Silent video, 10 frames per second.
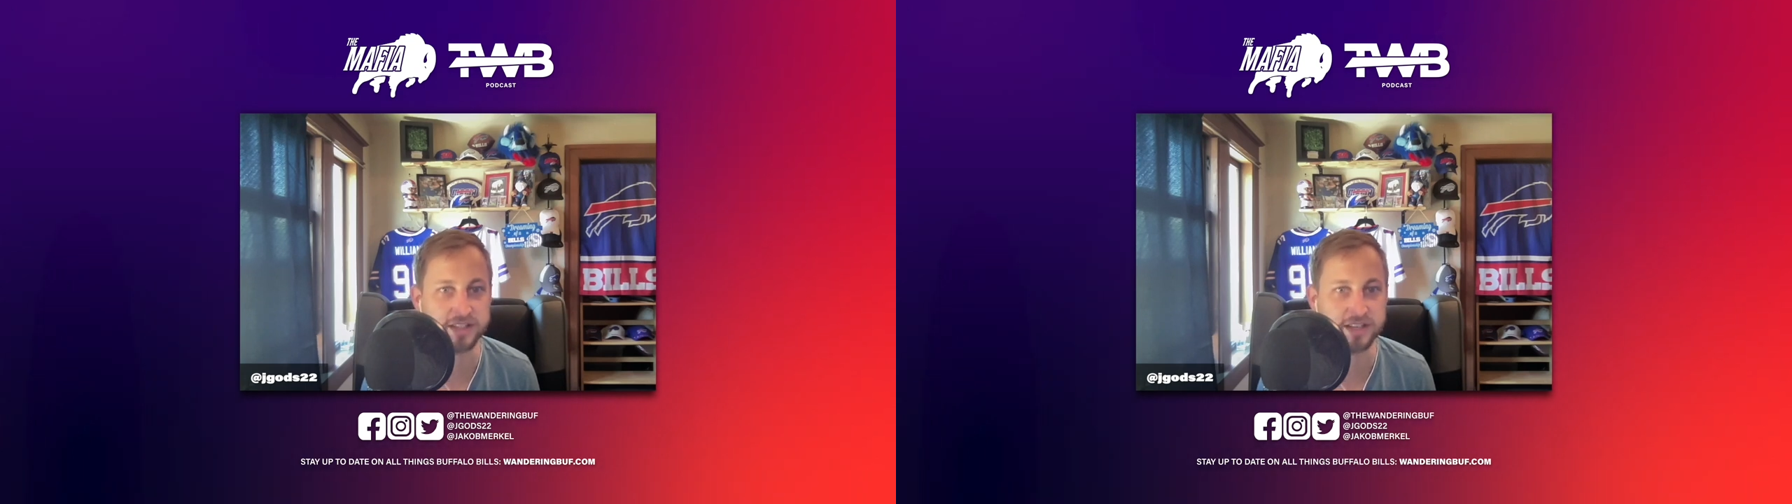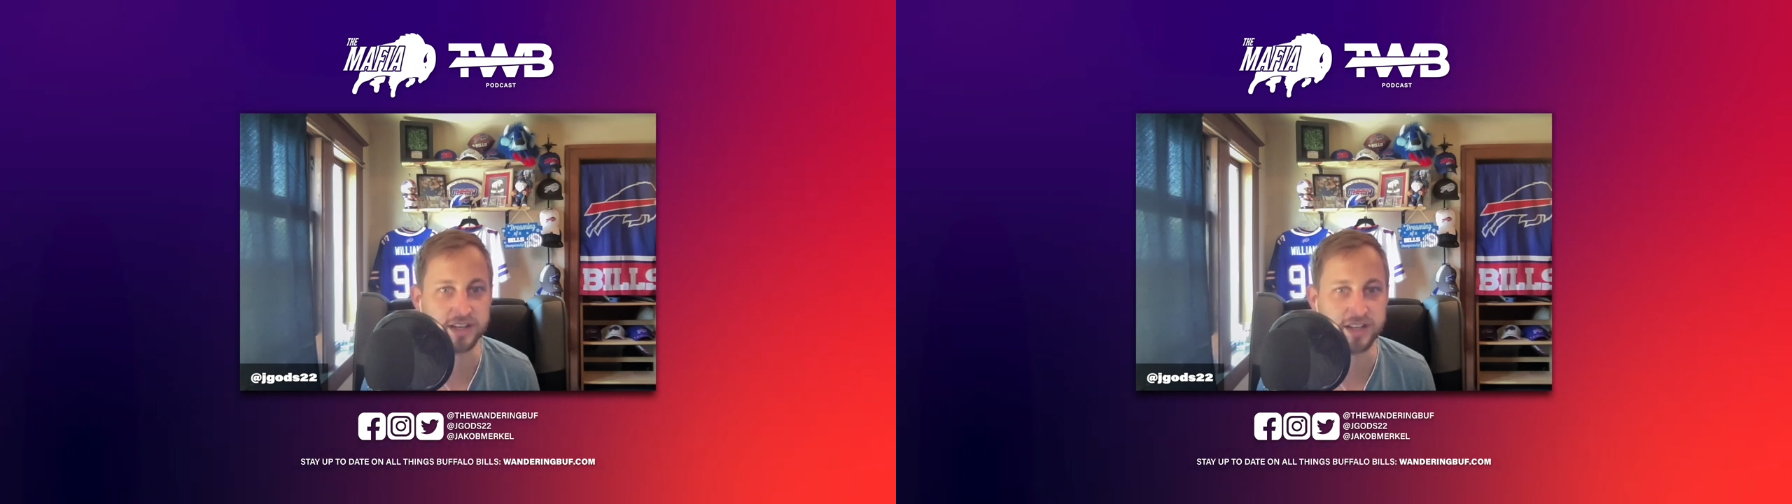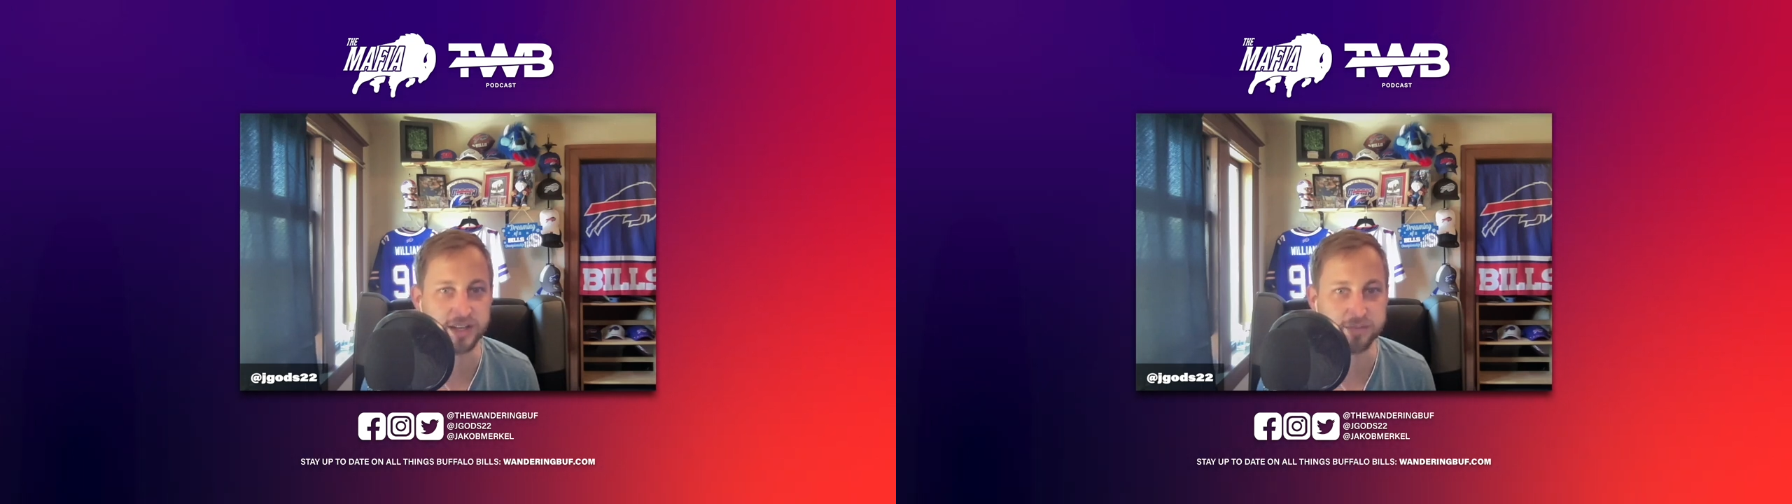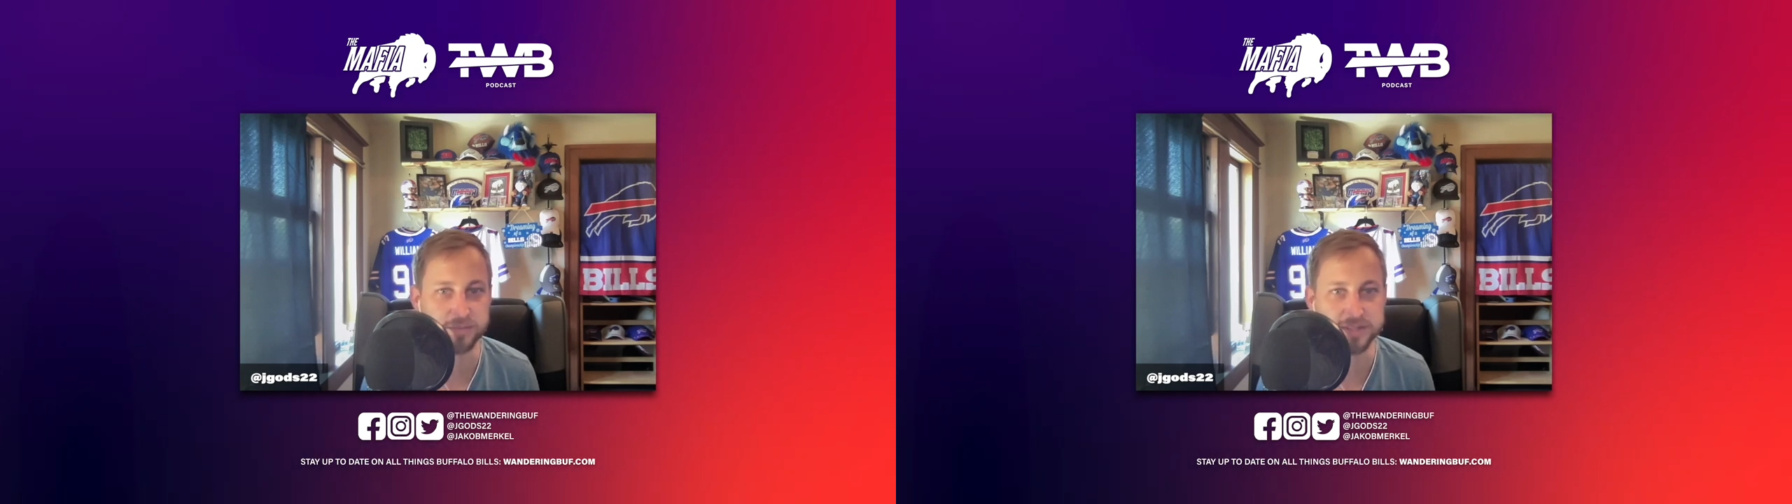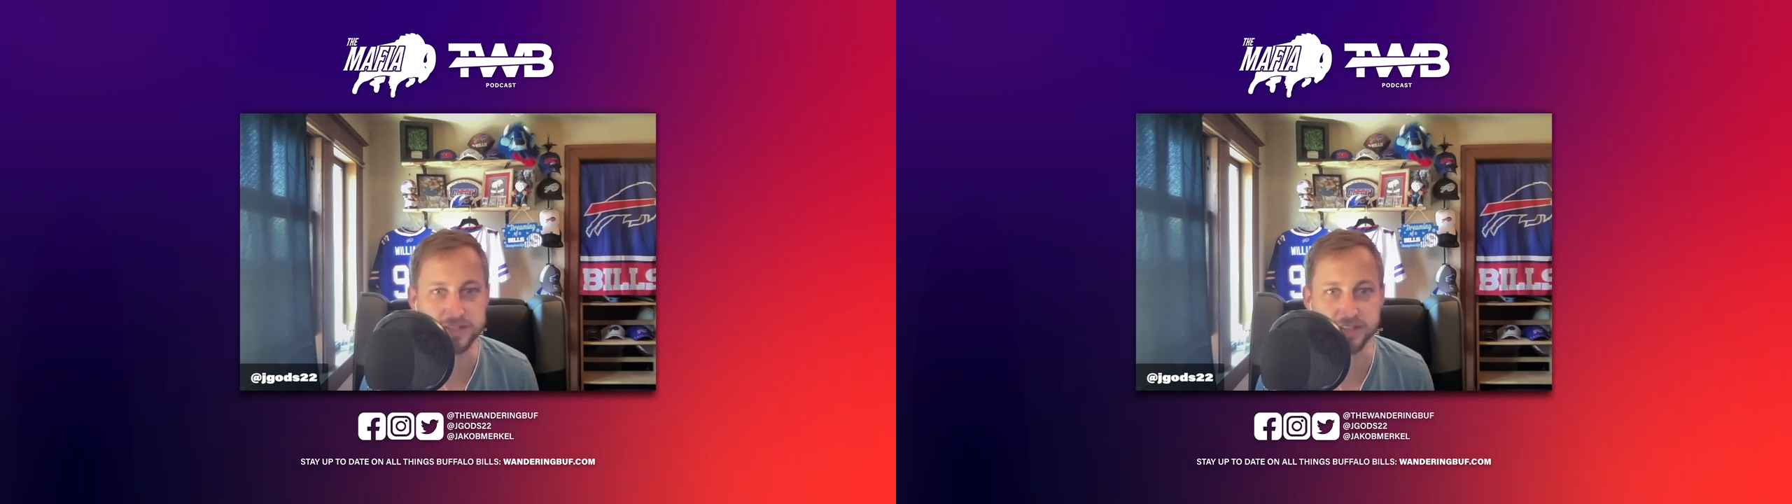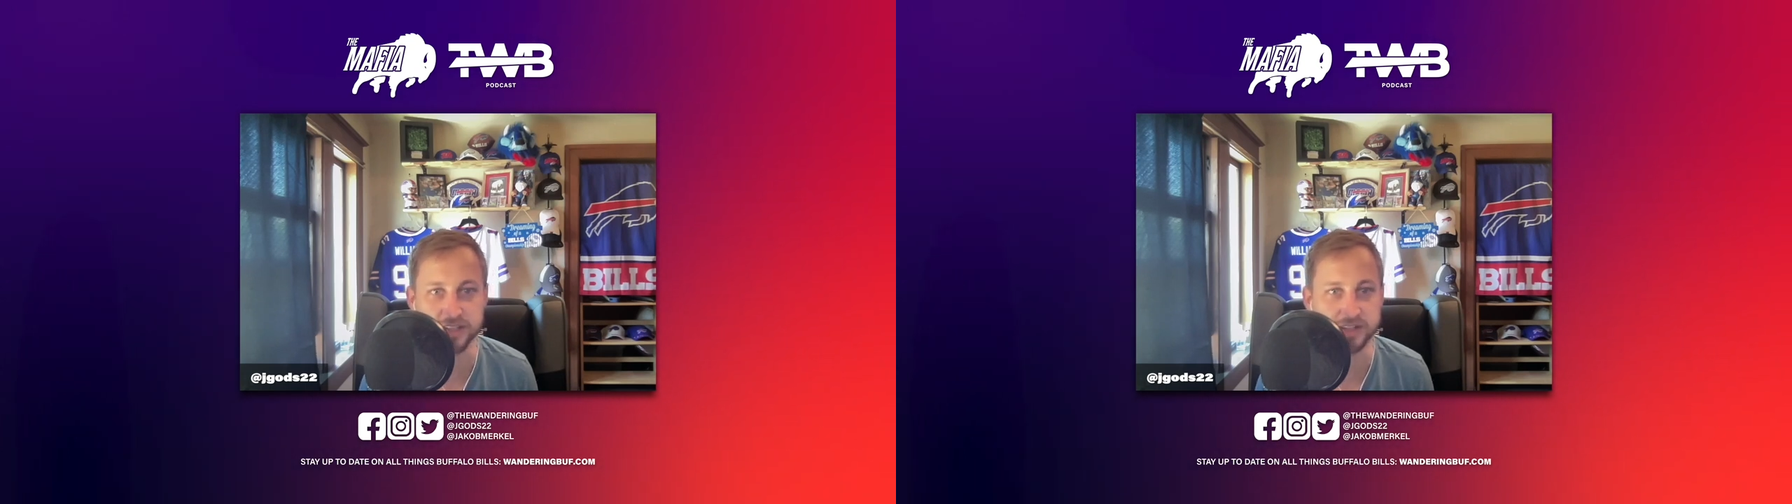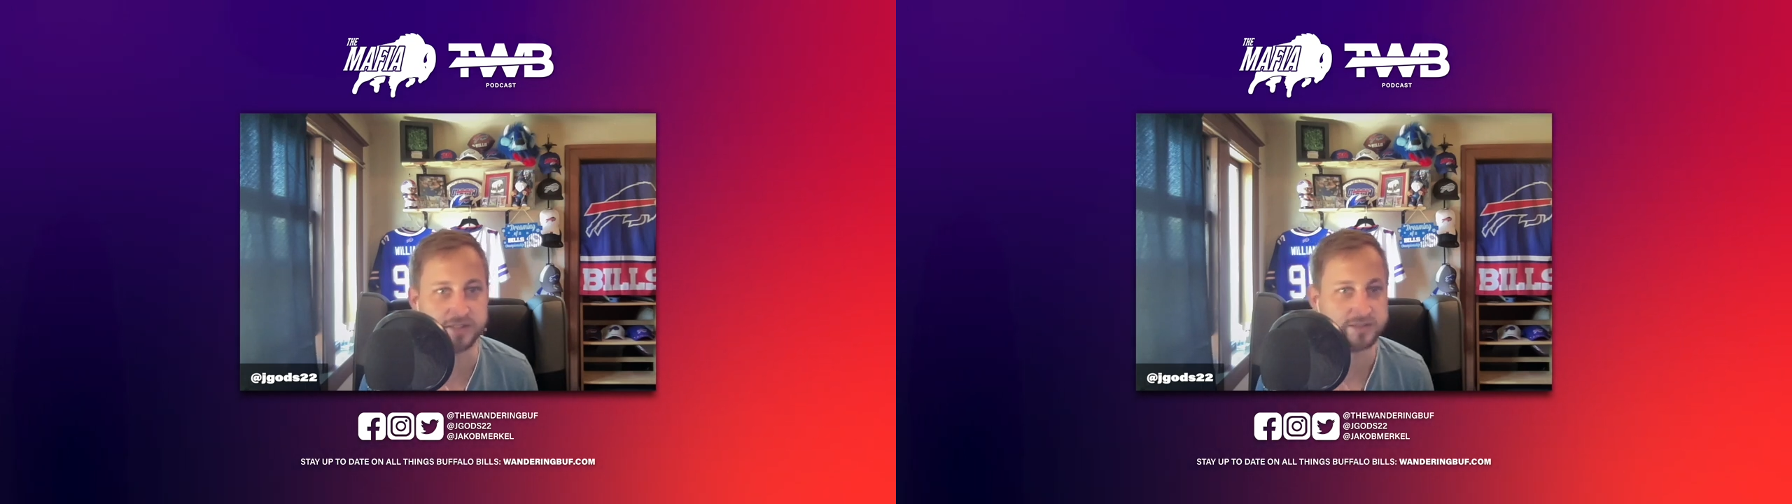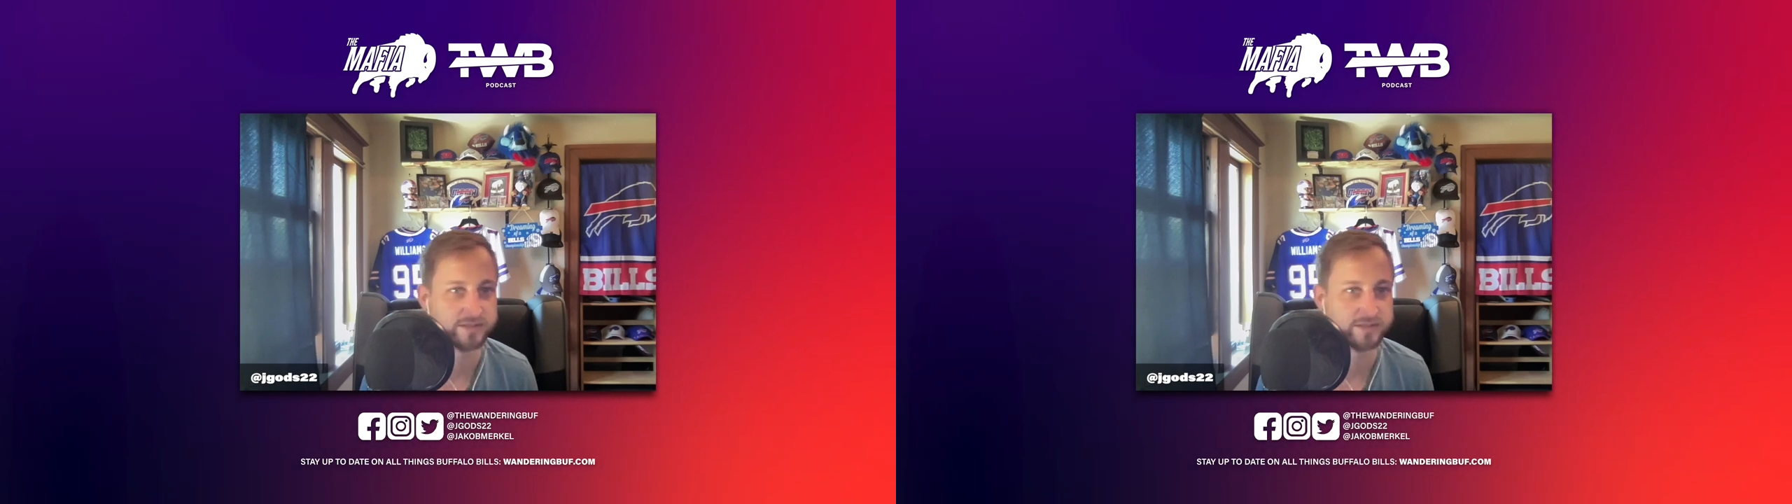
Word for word: and missing